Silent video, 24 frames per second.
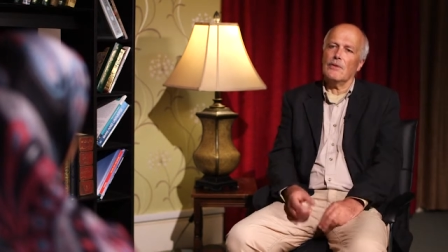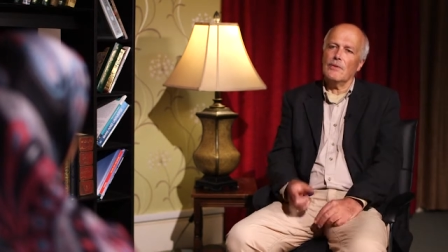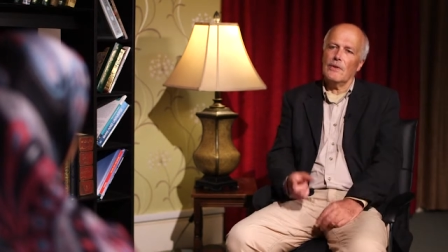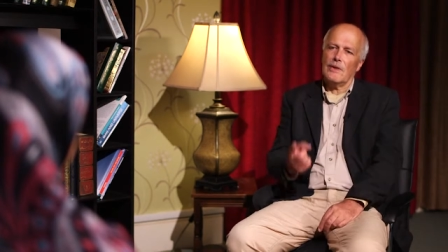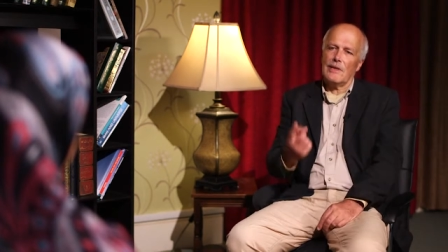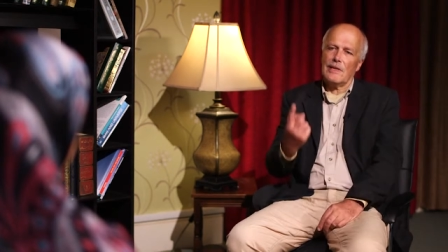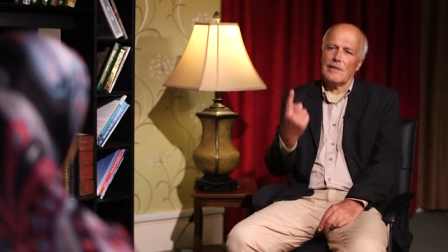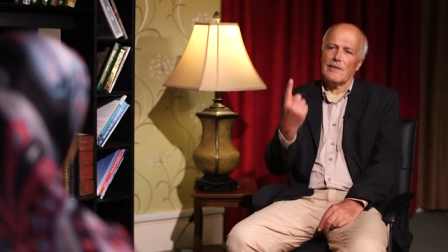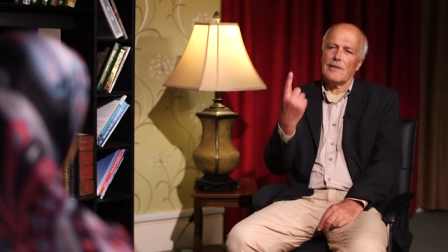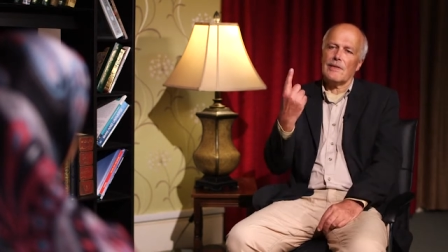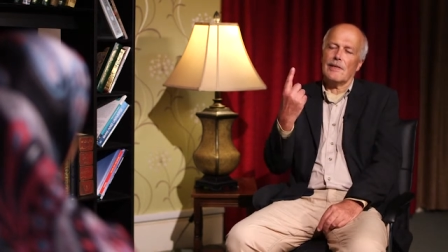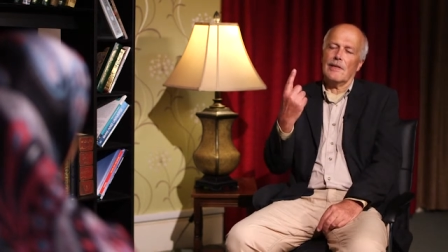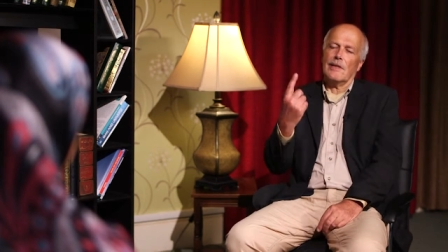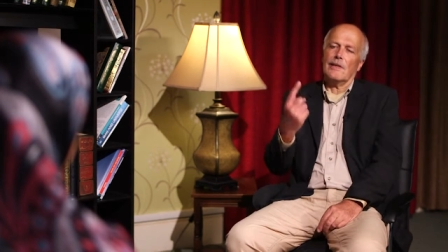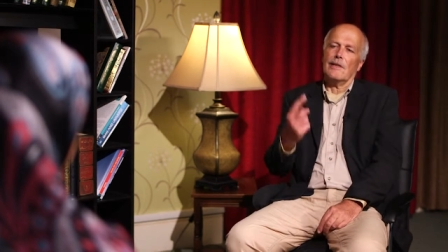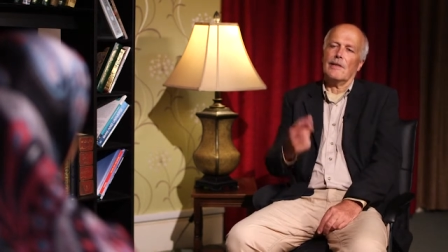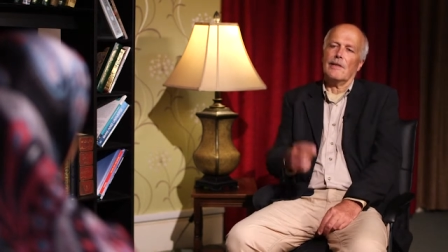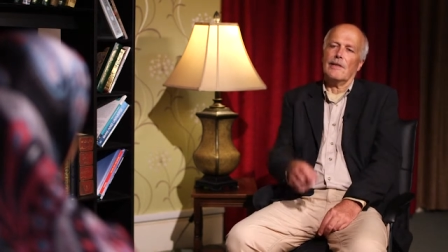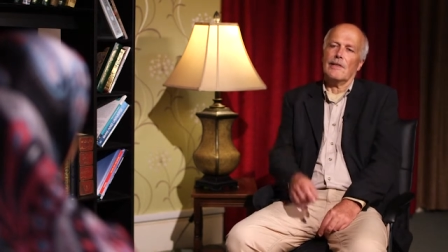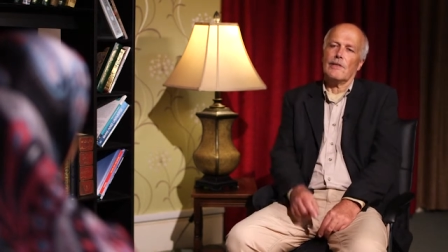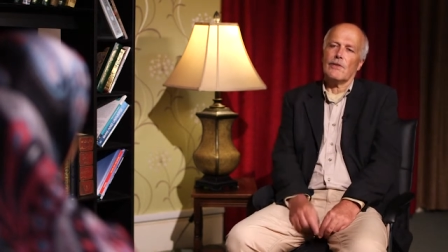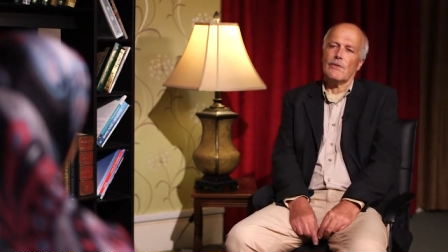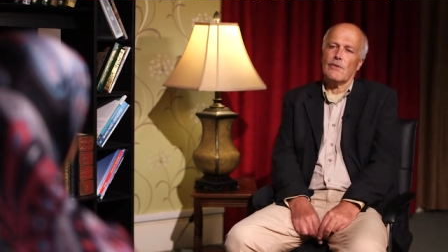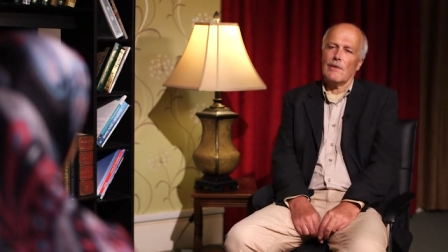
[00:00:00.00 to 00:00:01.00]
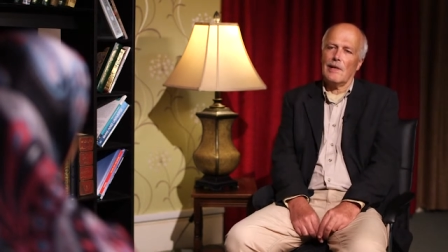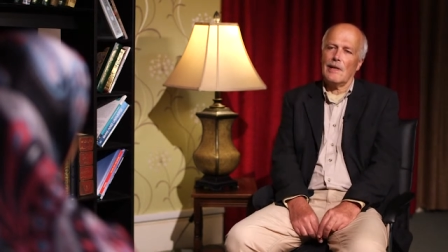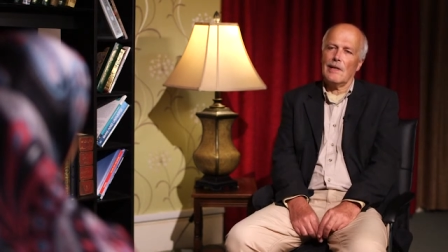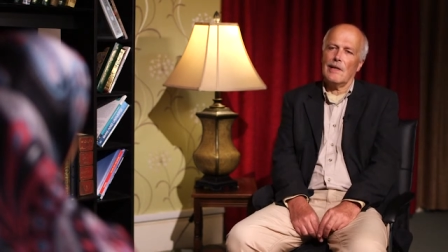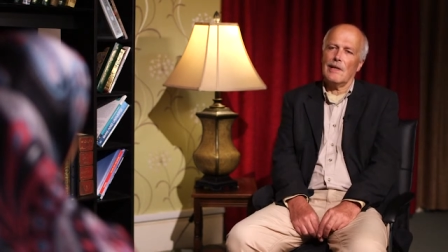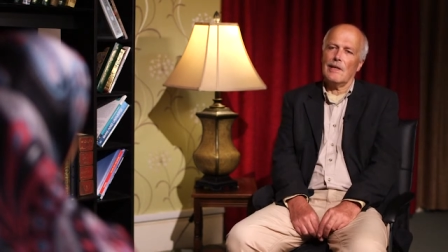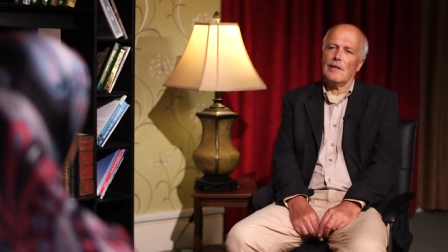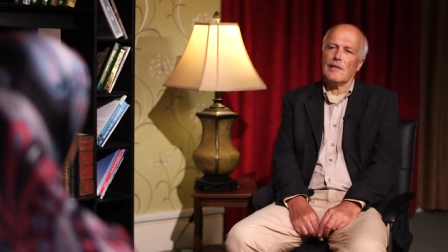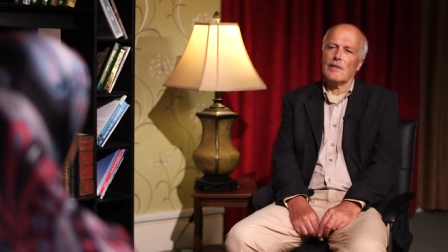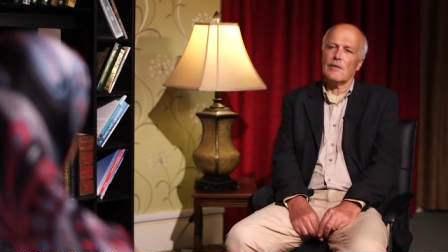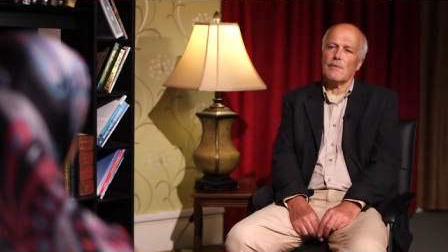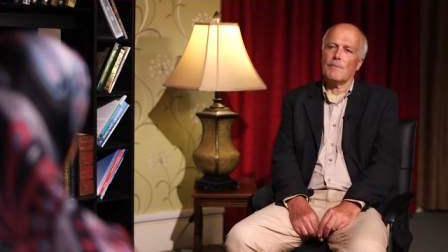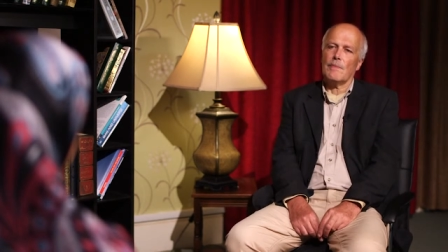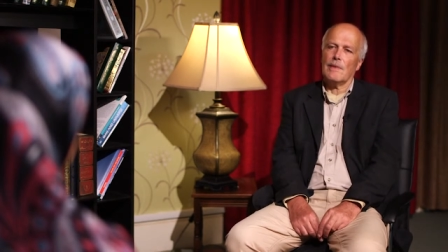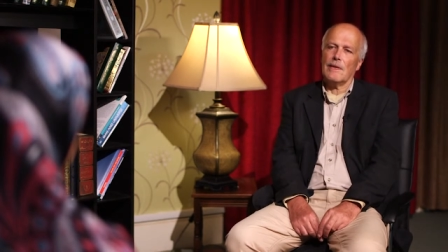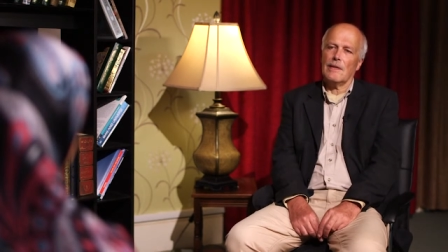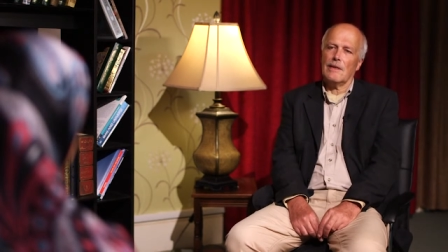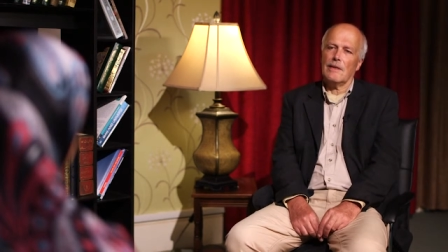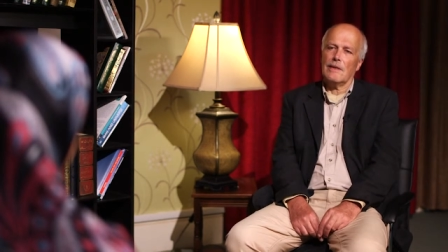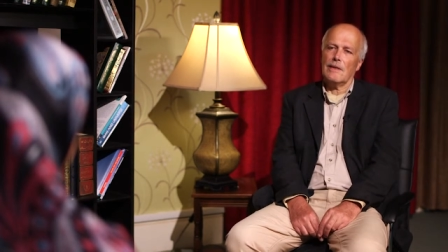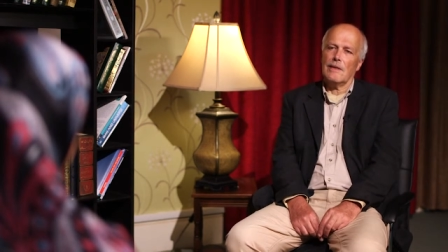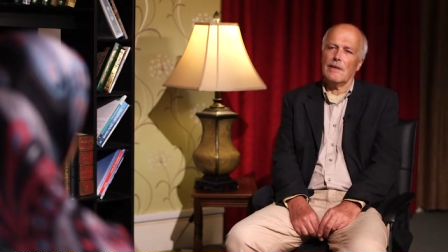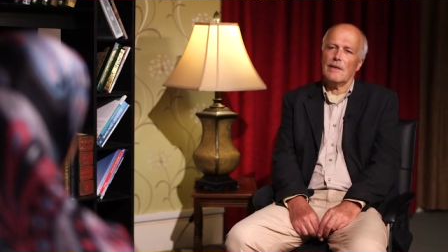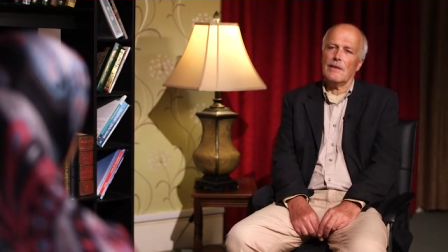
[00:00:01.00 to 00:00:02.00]
not a single Israeli has
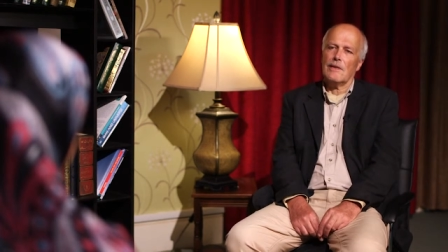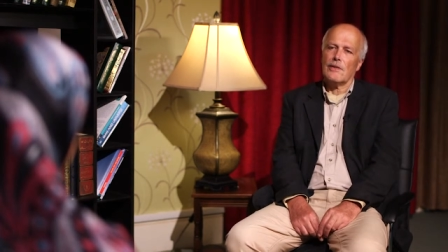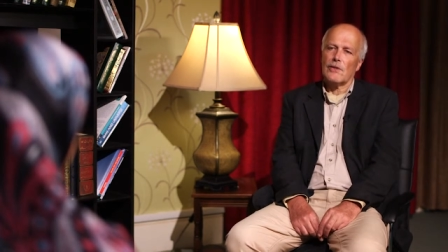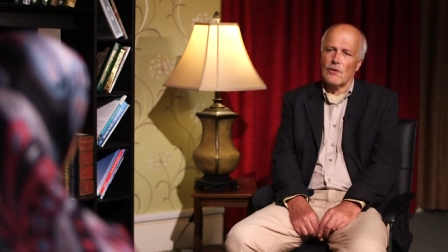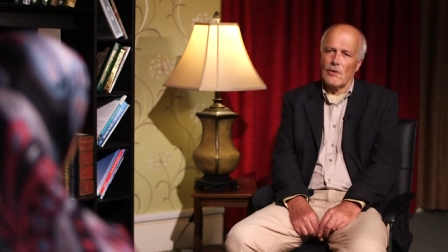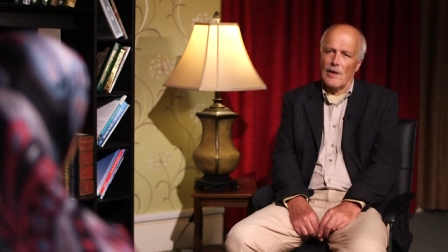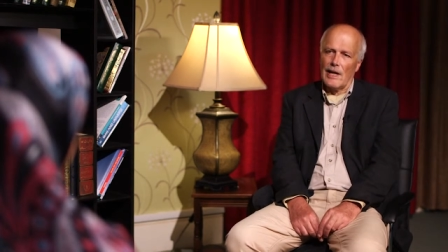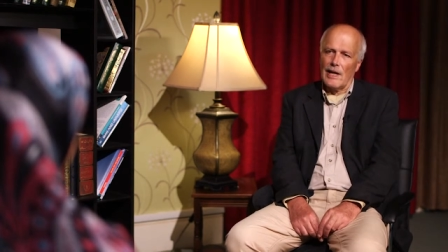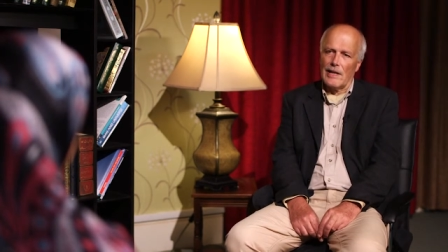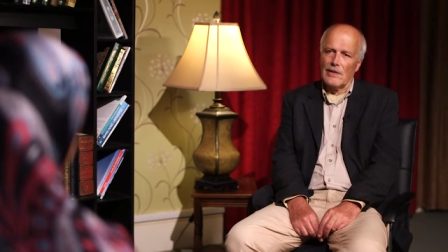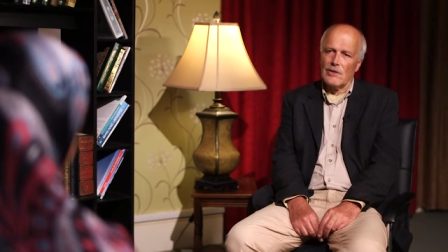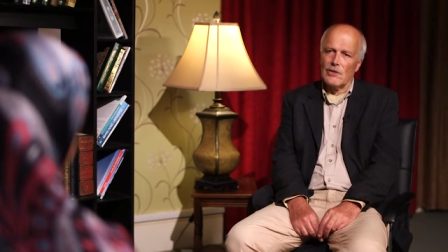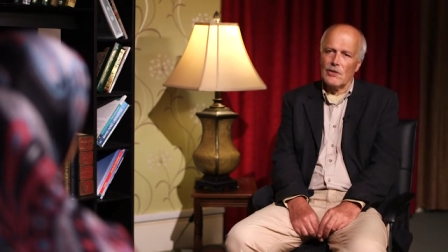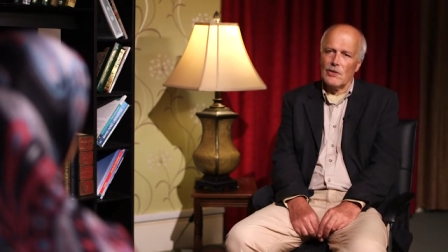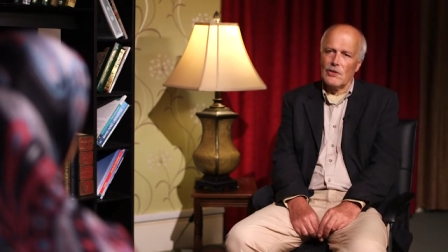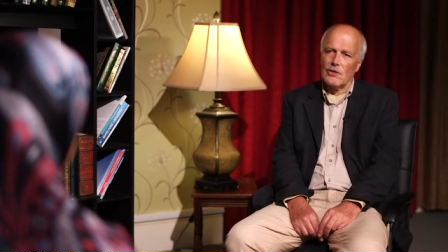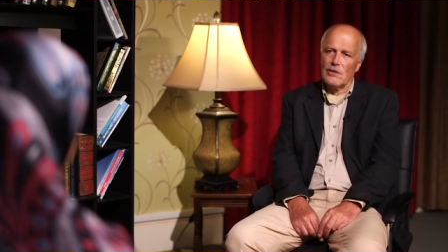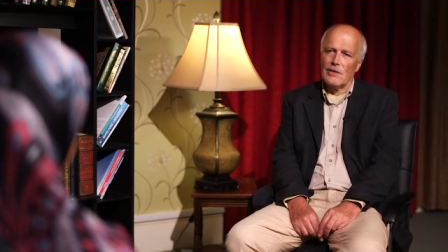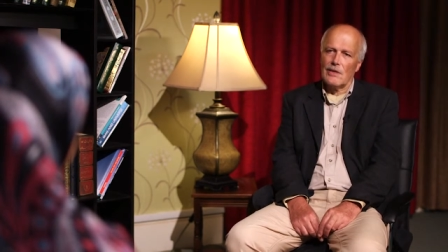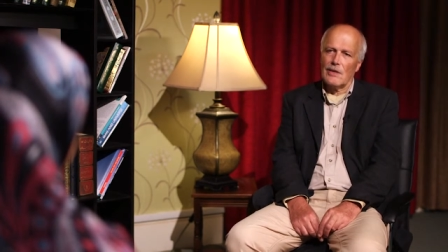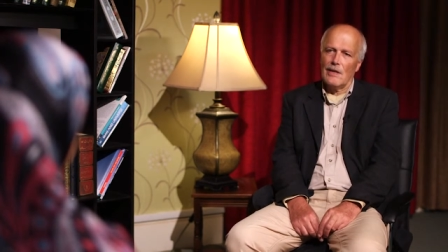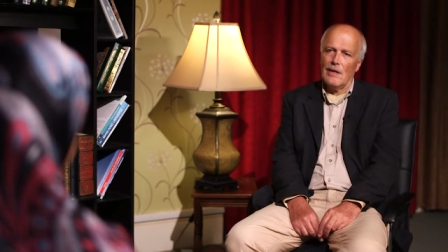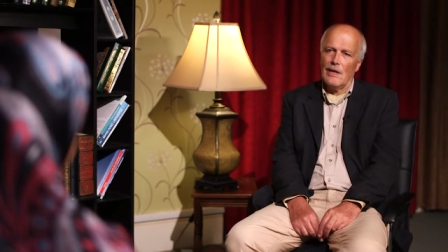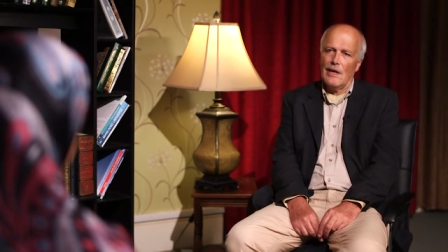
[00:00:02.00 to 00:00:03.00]
been scratched.